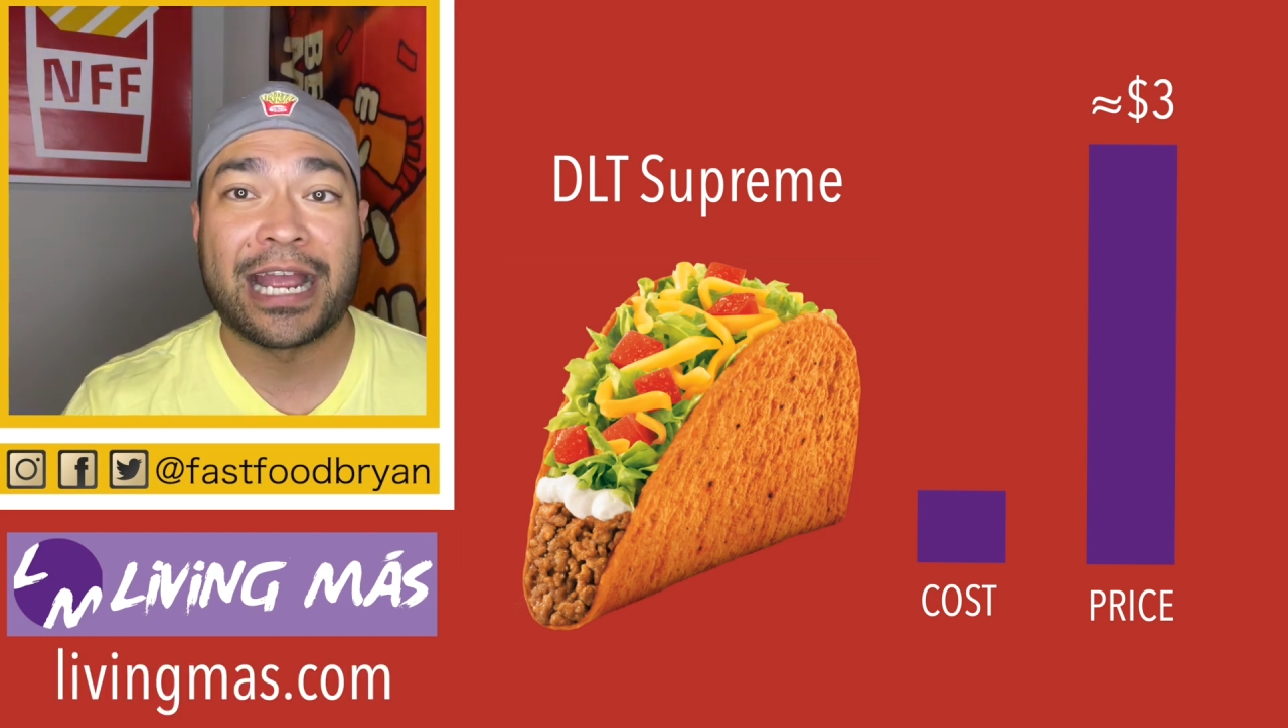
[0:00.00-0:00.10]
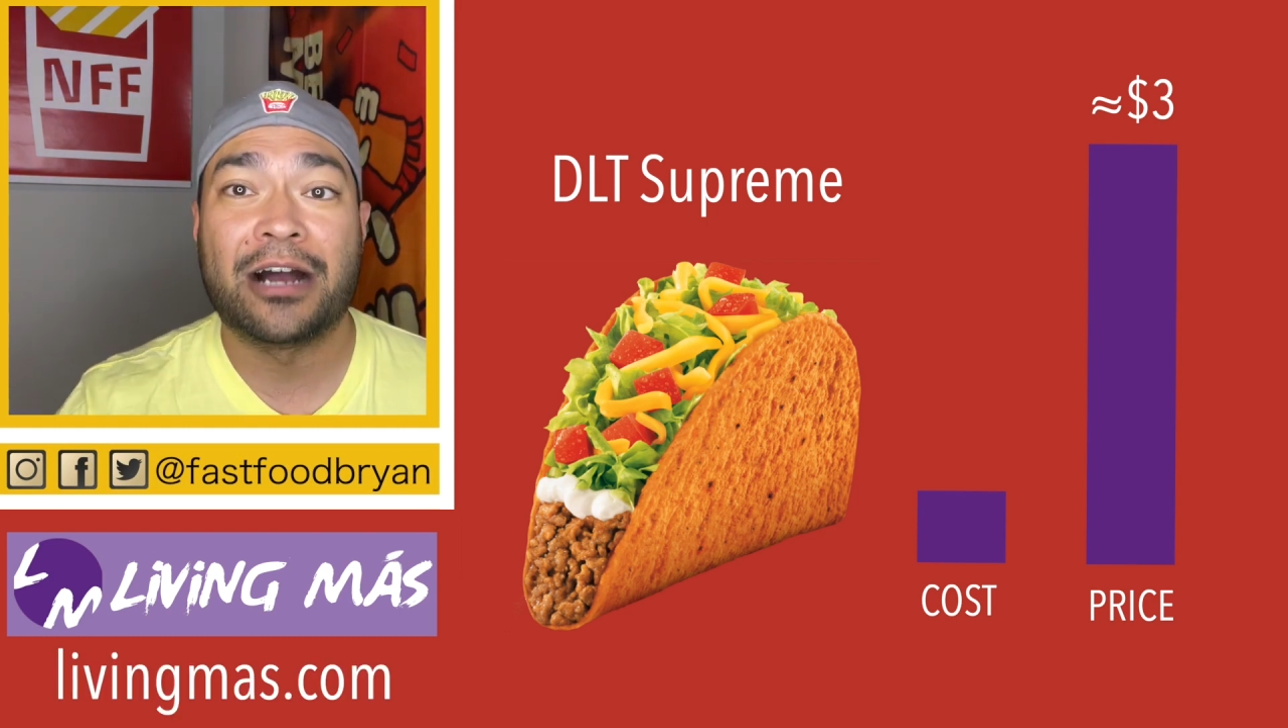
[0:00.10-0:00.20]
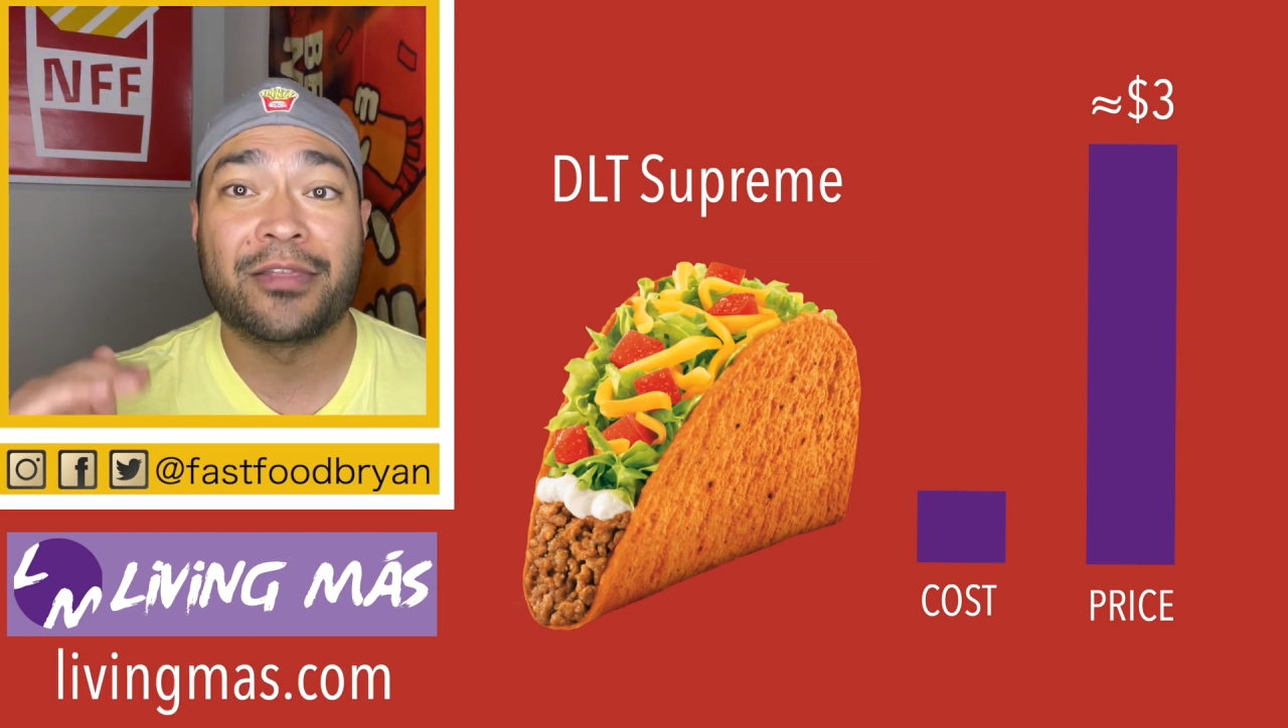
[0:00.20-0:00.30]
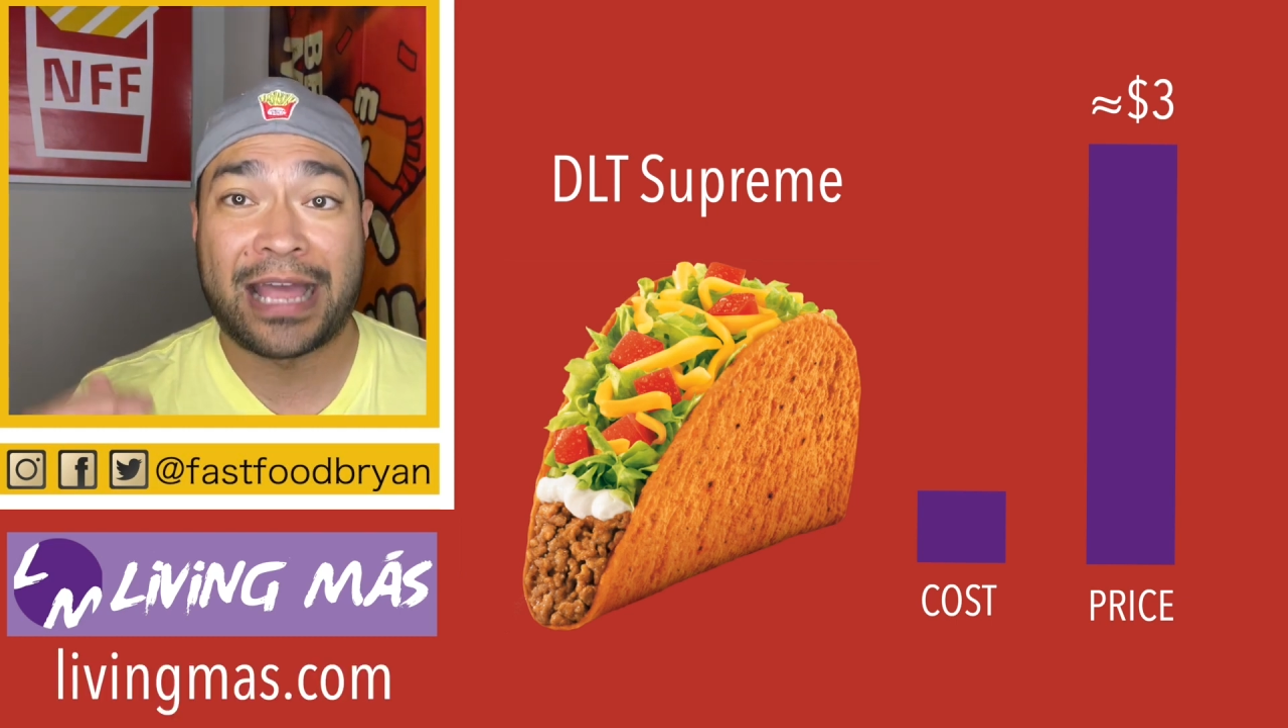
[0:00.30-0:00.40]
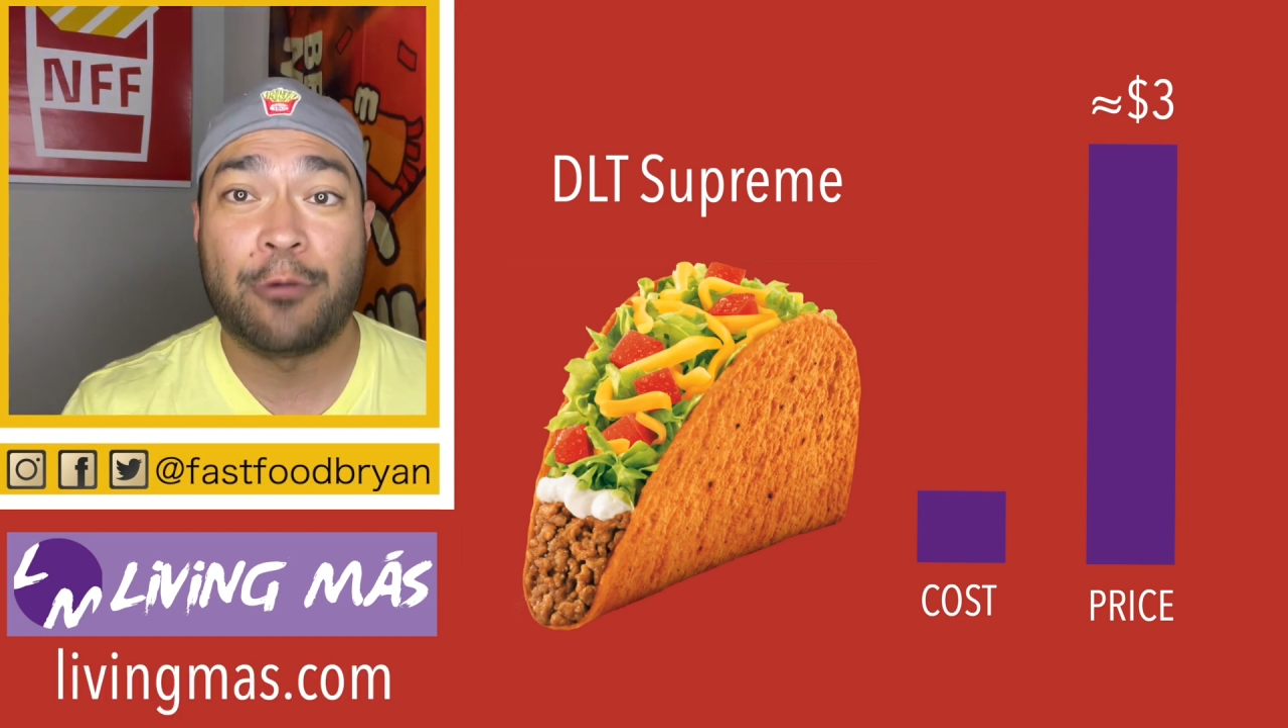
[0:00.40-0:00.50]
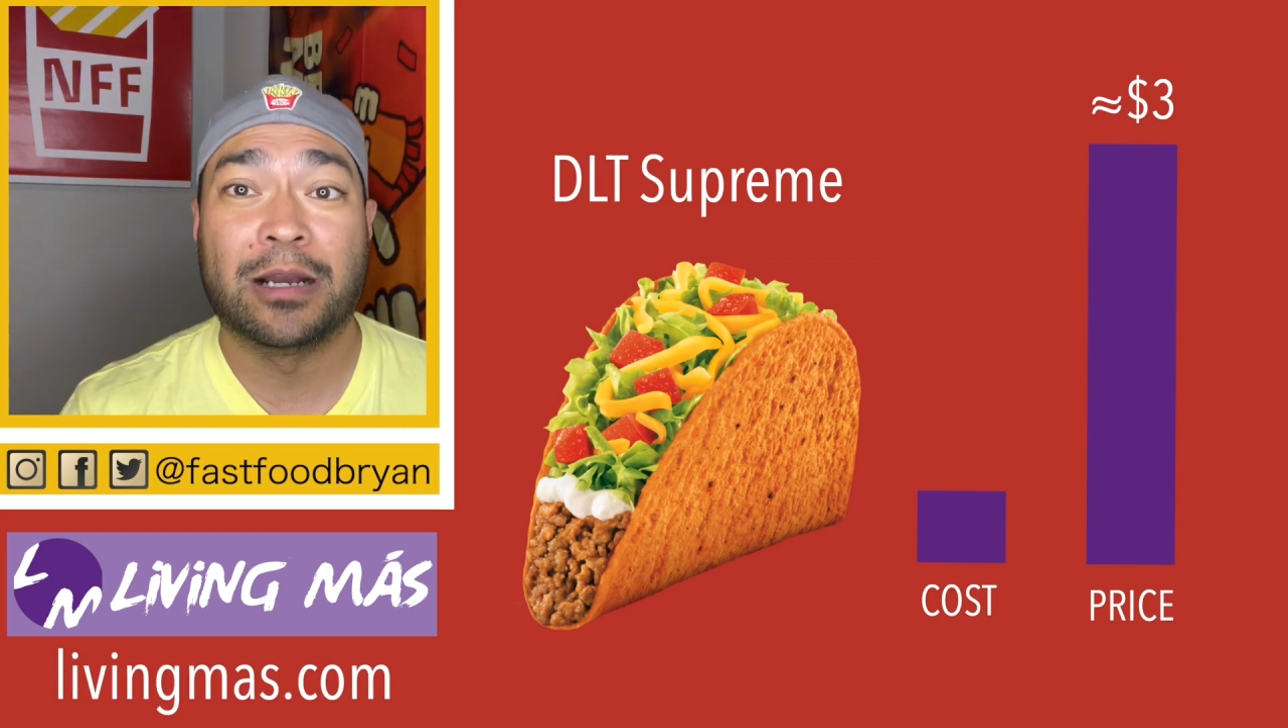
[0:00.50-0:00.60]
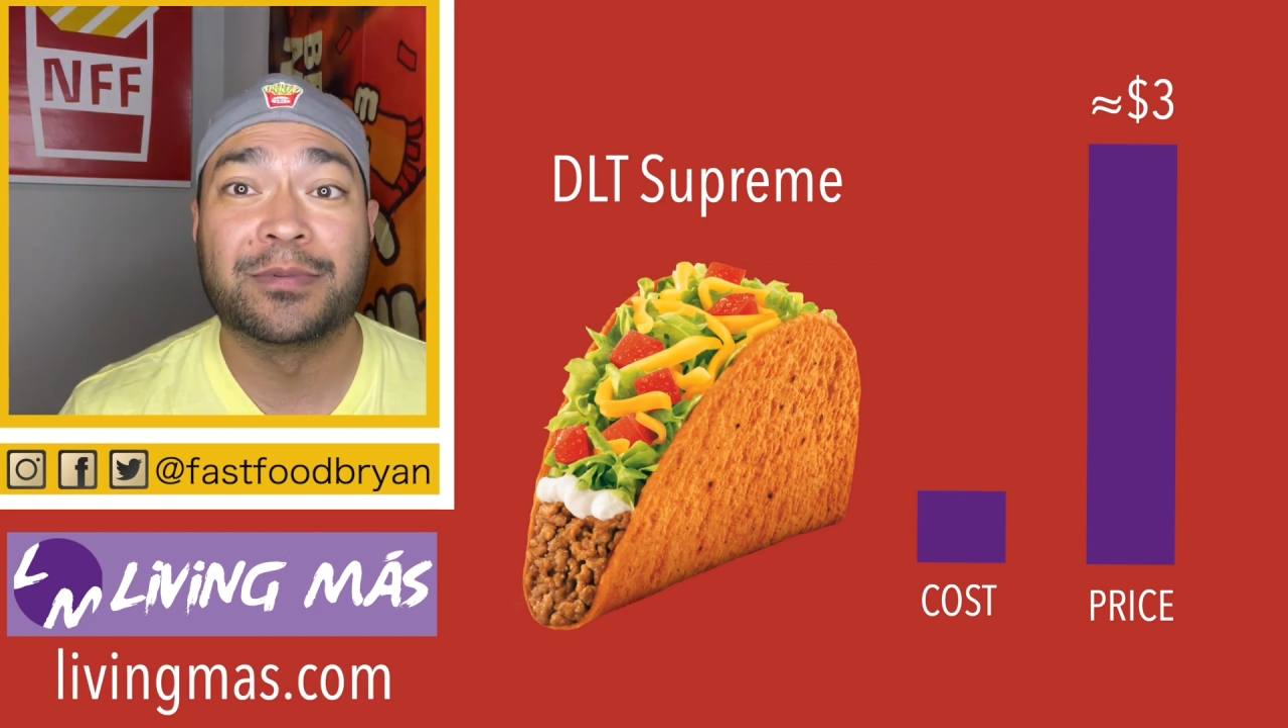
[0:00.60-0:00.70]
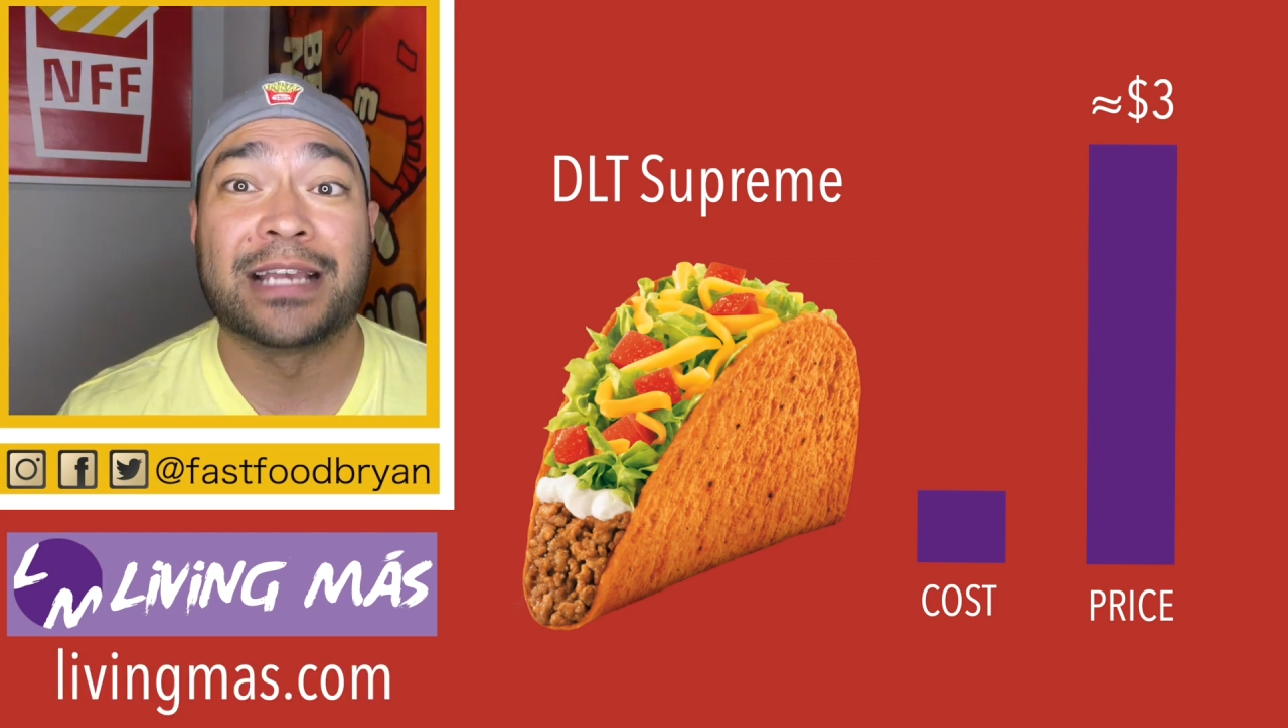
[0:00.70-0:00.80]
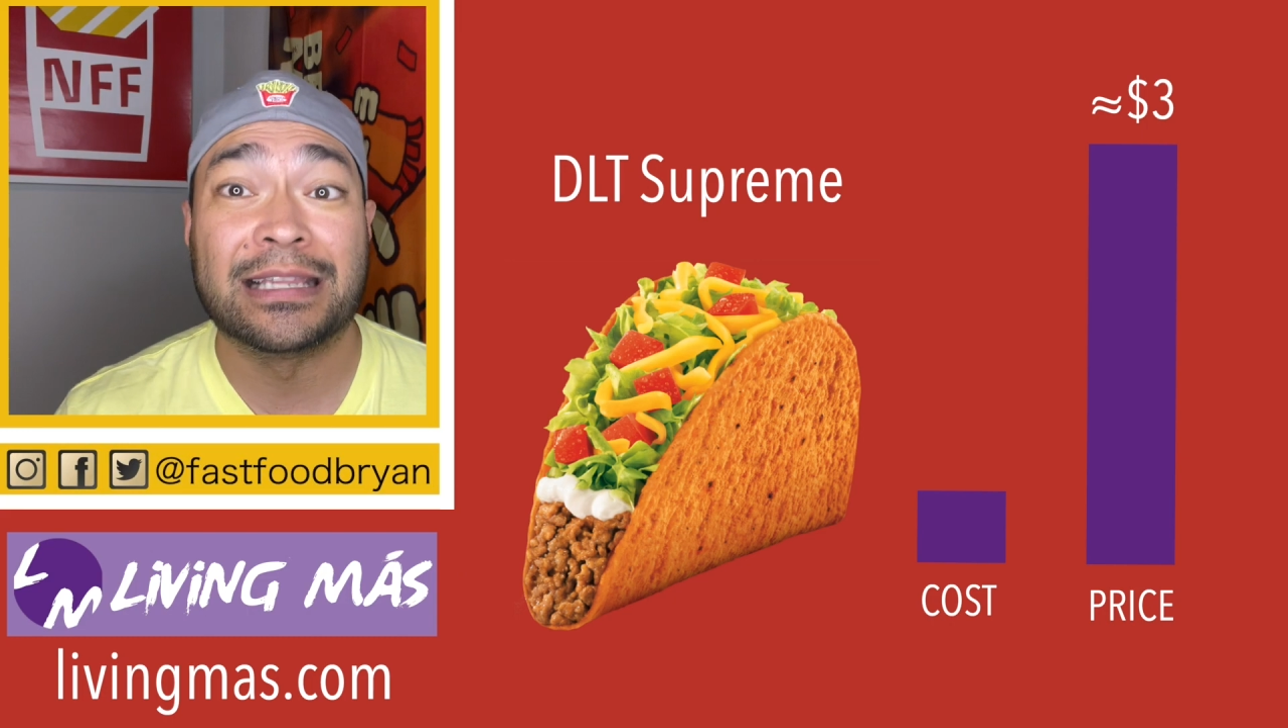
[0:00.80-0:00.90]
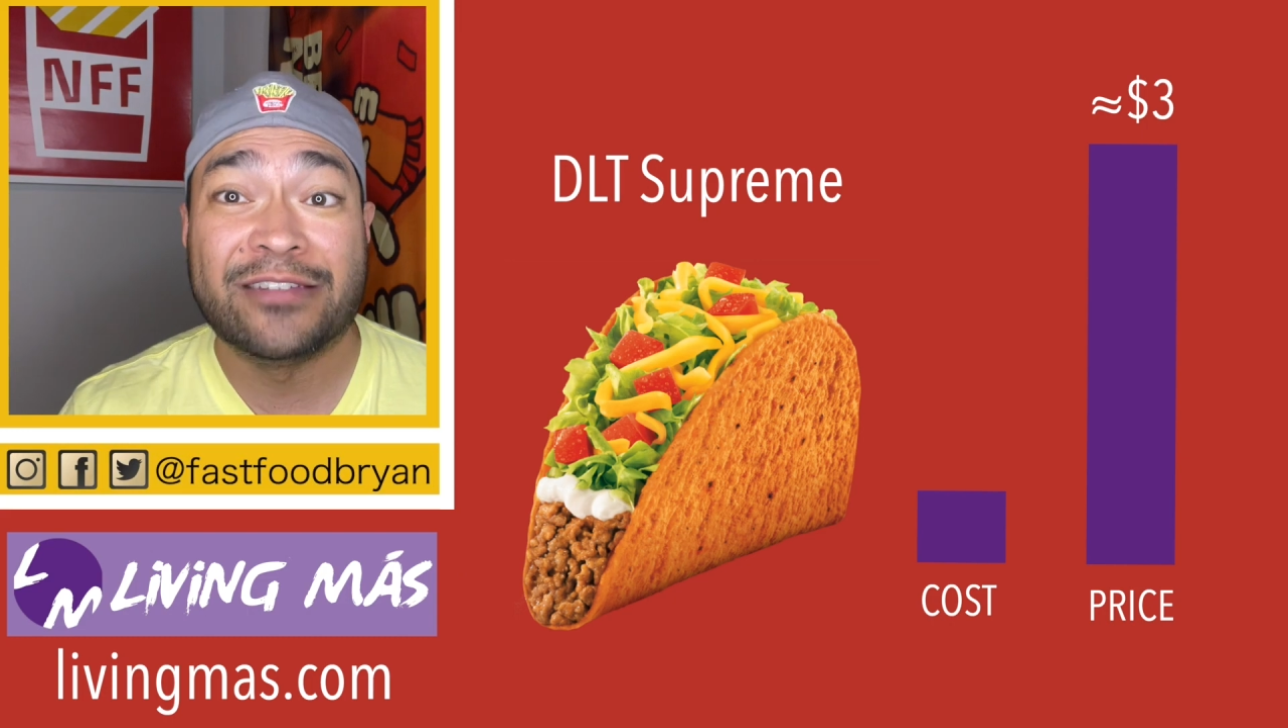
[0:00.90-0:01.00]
out that website,